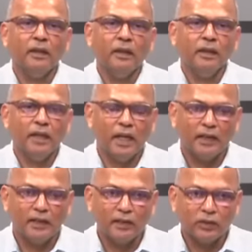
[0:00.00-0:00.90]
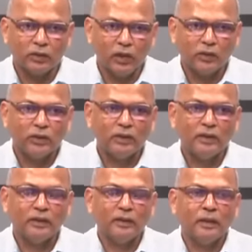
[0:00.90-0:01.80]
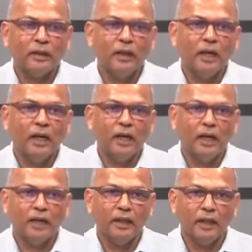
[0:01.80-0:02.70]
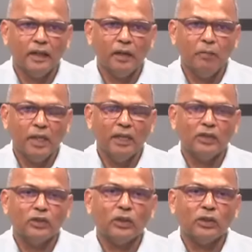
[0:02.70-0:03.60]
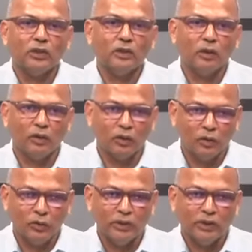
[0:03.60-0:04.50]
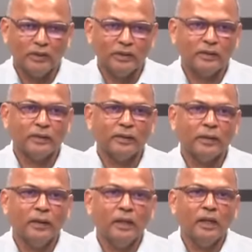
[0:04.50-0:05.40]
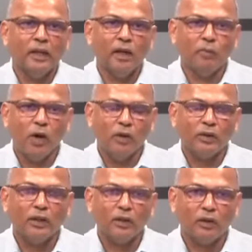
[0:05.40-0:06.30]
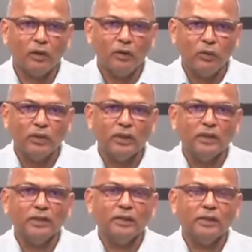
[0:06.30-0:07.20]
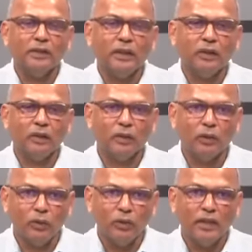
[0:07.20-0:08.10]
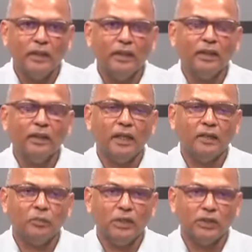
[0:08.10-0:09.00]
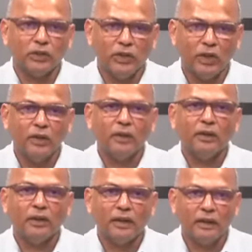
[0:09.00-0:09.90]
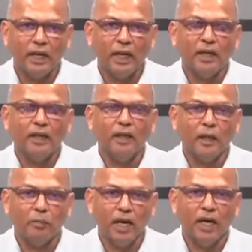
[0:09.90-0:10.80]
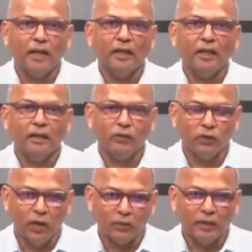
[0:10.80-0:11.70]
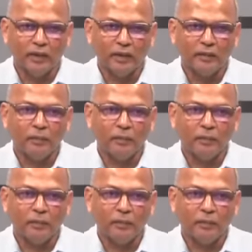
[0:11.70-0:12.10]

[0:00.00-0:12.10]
they had a discussion, and they made certain conclusions. Among the conclusions, they concluded that Ms. Young died by drowning.